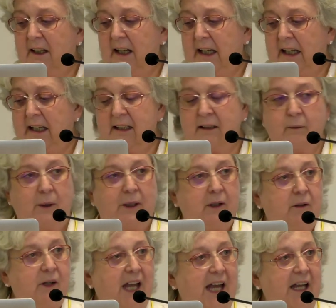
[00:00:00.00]
And we
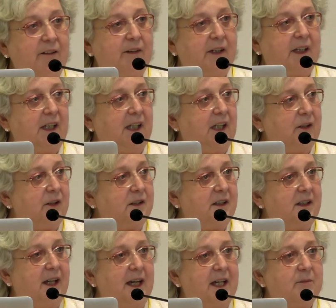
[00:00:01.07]
don't have any here
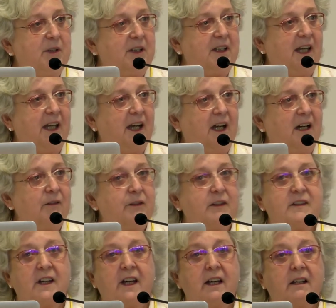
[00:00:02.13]
today, but they are for
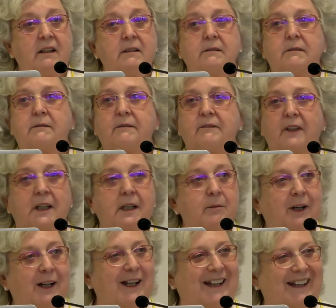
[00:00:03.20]
sale if
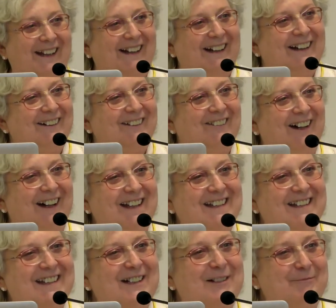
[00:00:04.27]
anybody
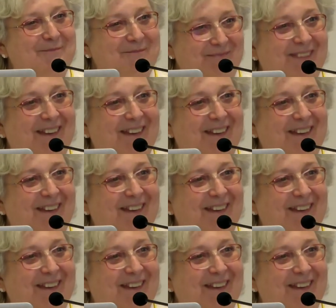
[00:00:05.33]
wants them.